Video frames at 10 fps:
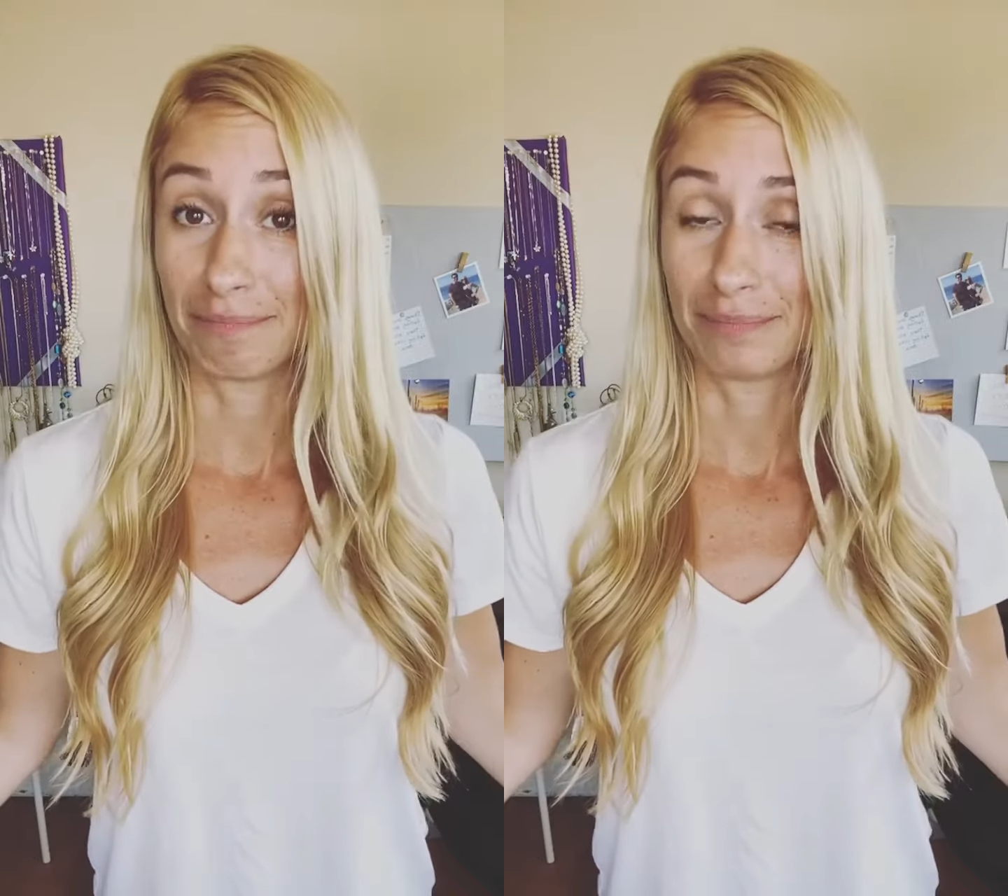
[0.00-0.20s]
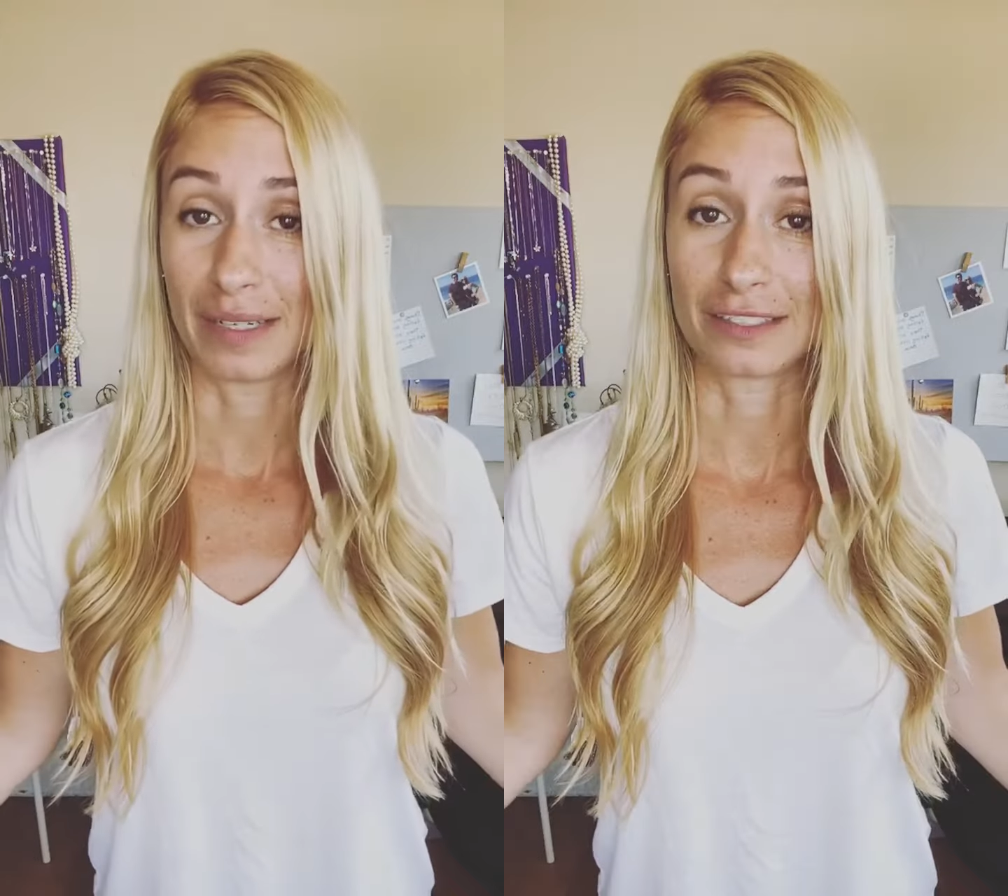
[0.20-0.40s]

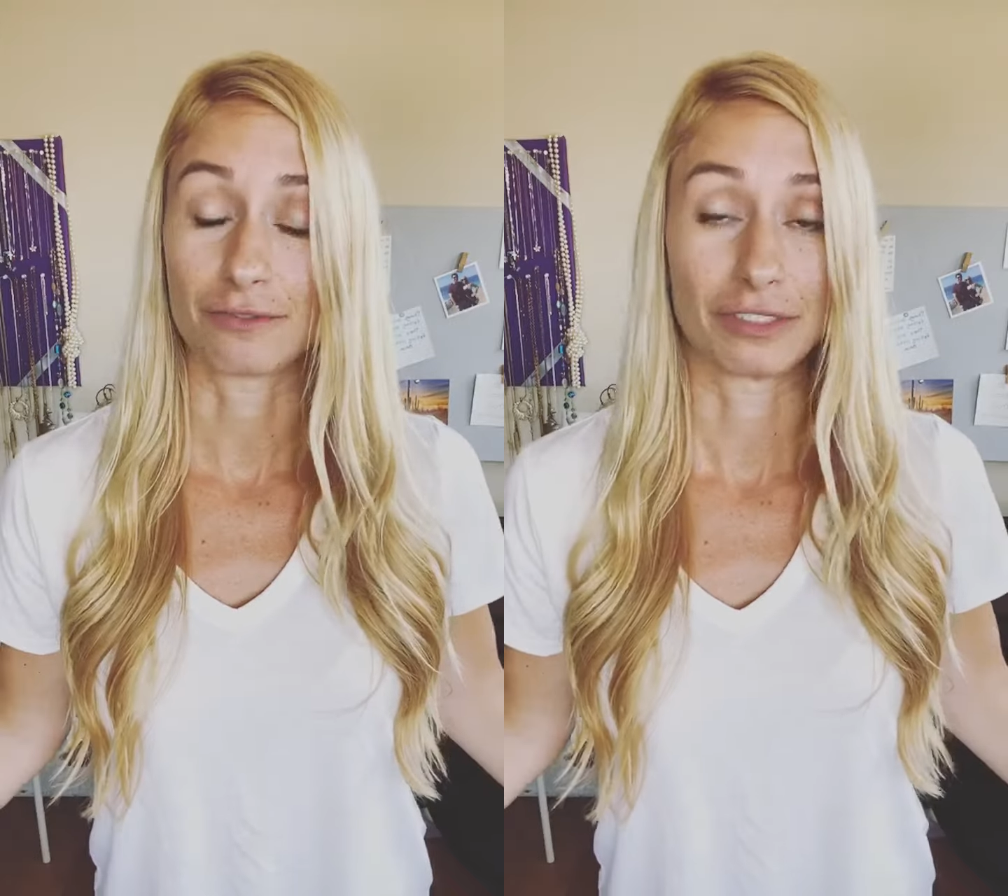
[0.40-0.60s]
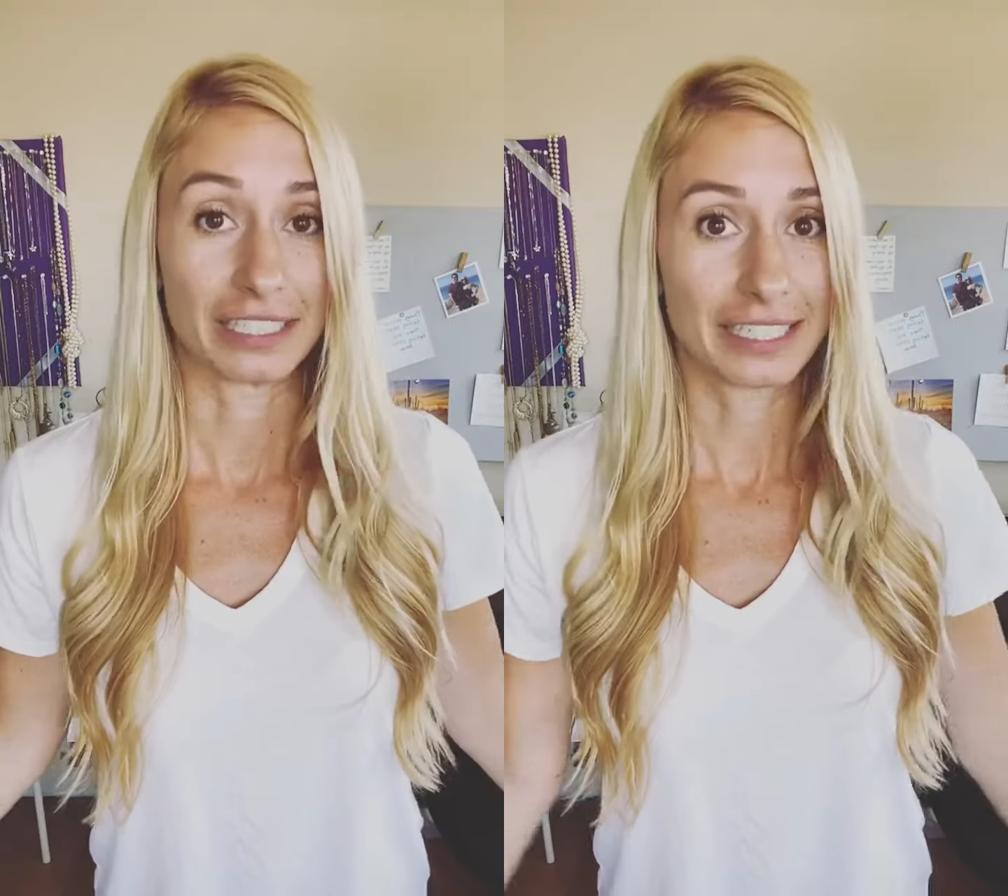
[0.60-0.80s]
It's
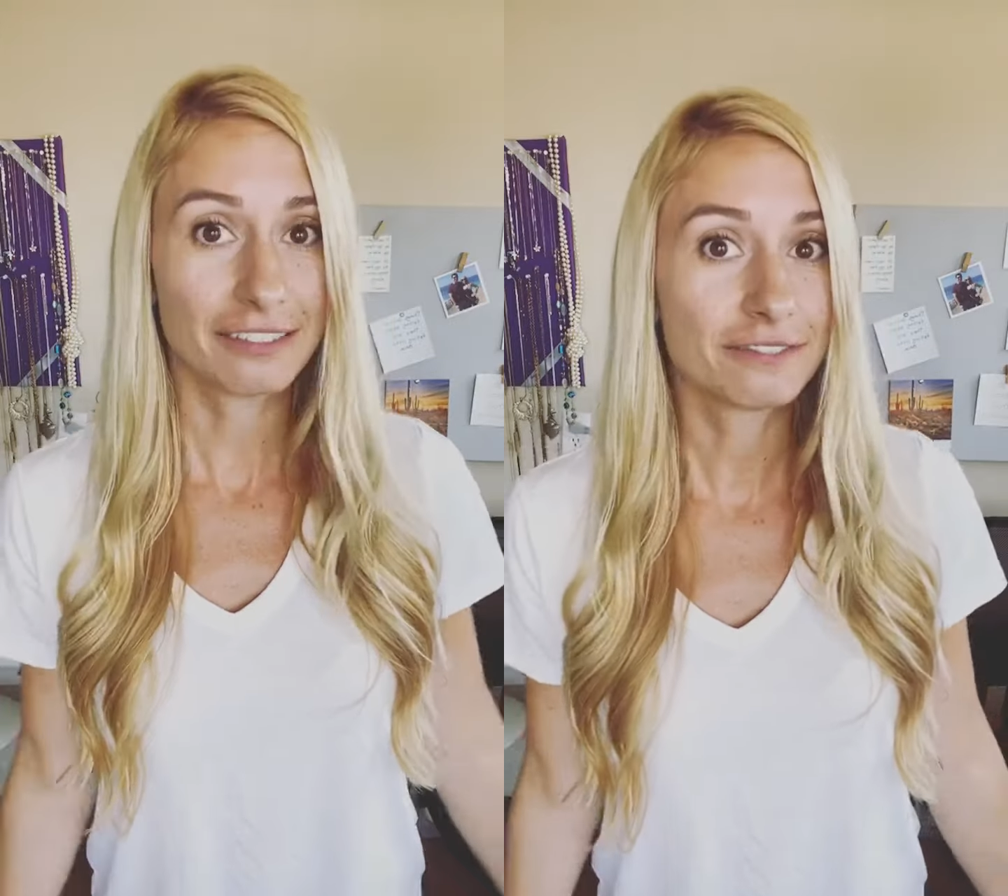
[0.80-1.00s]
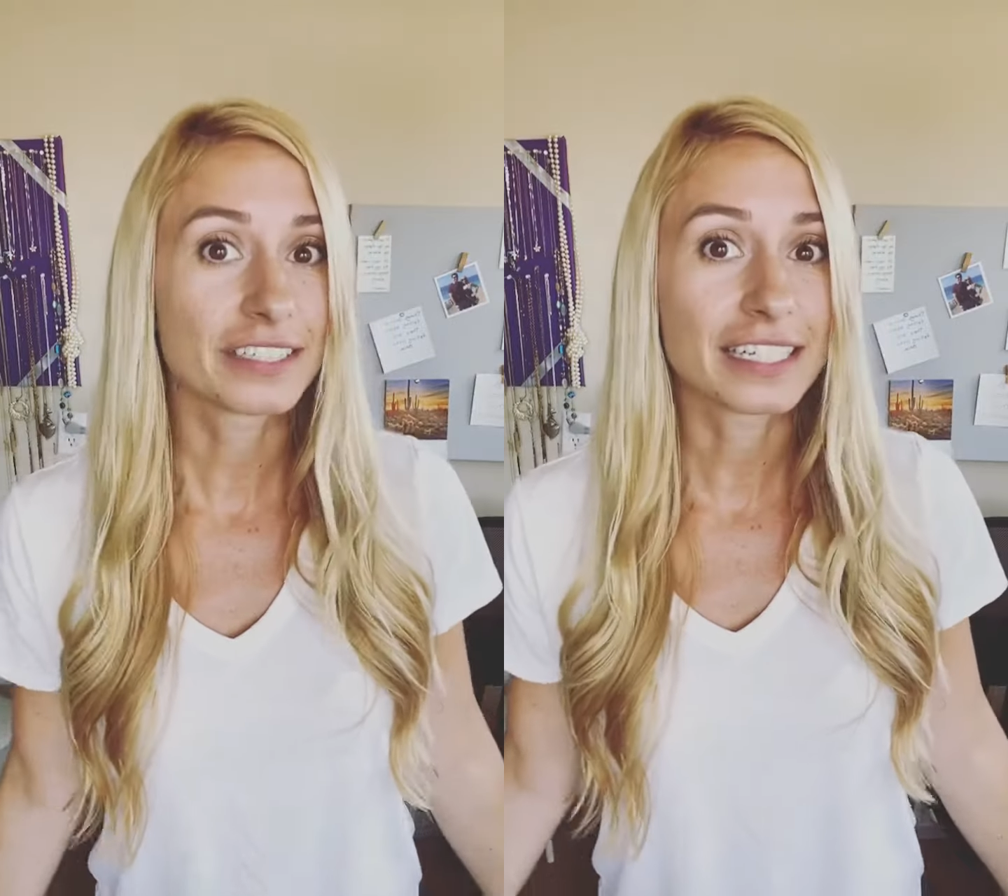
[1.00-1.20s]
really
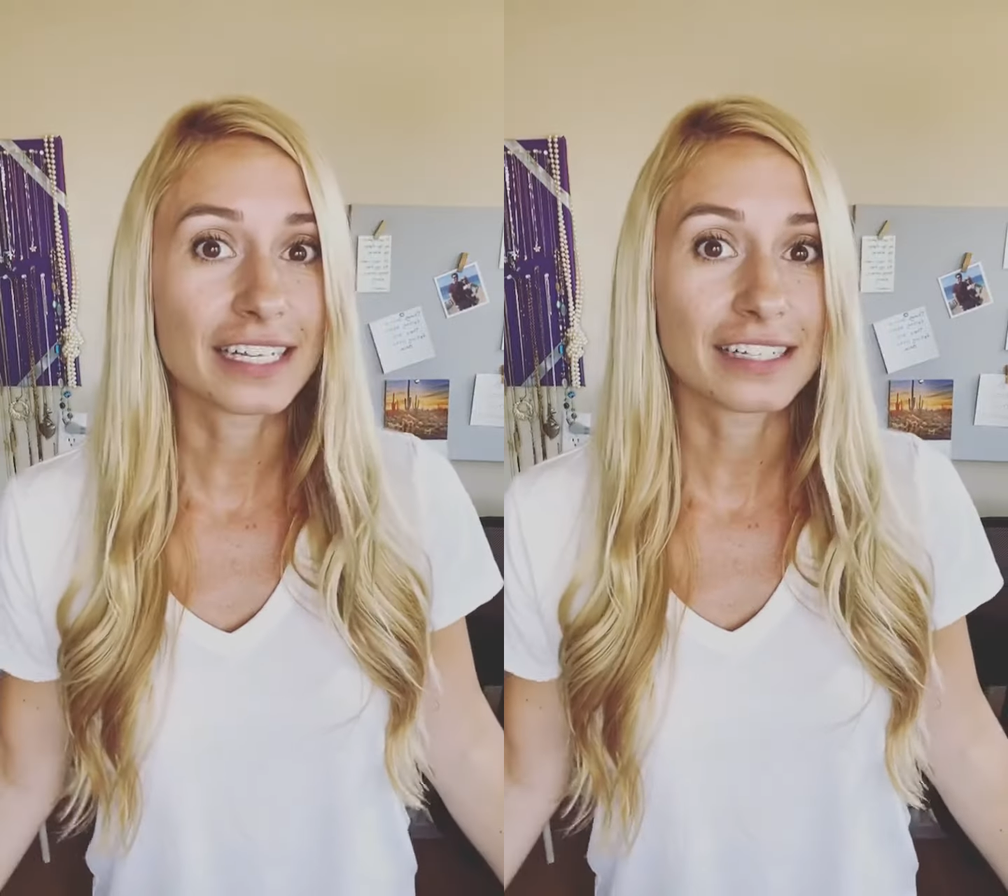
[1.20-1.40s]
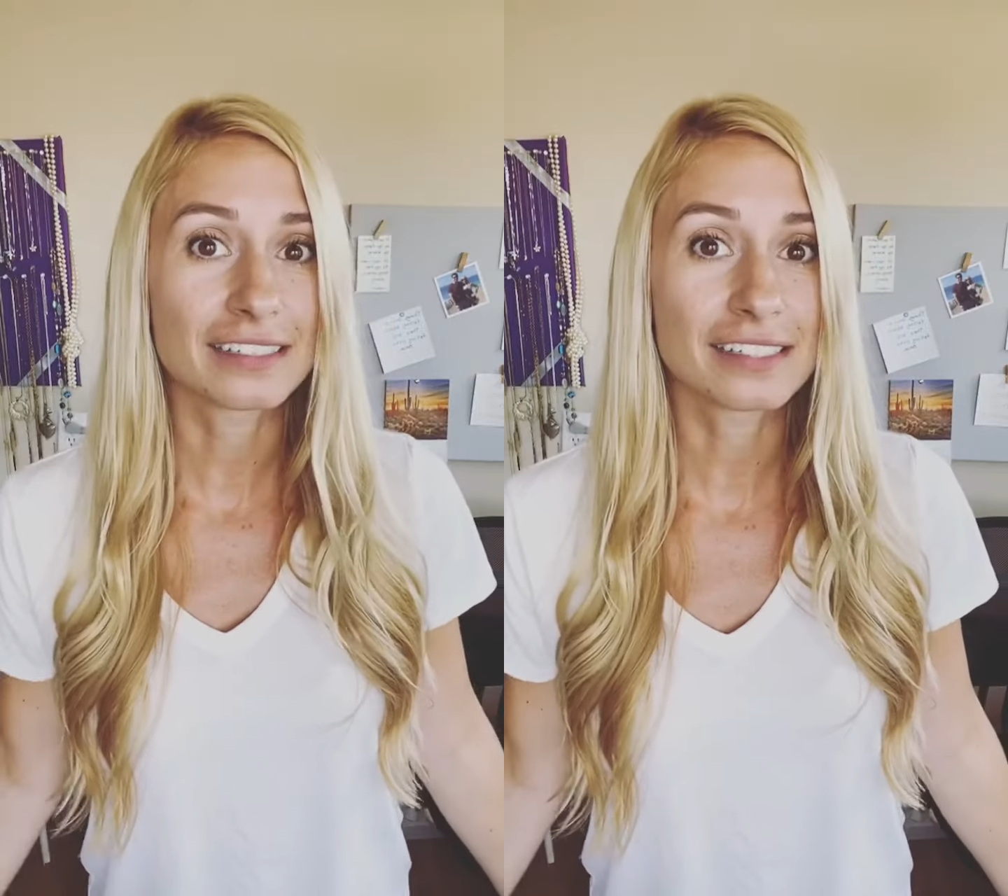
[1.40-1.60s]

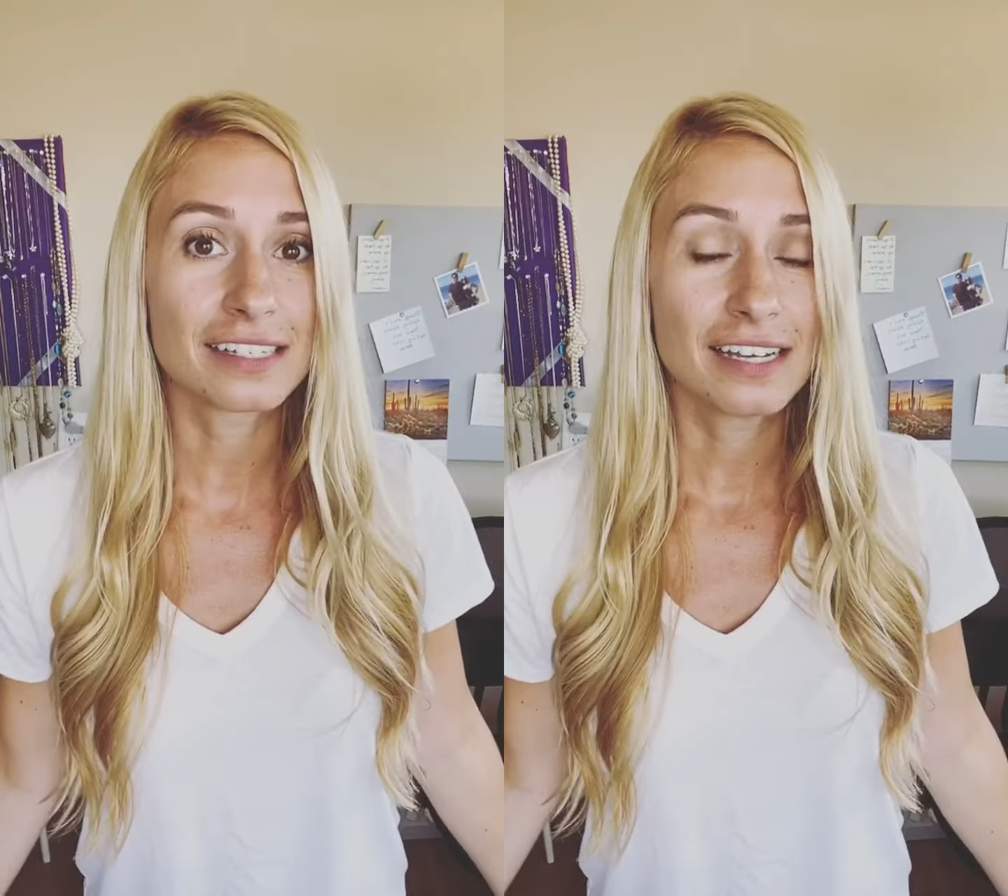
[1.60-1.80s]
convenient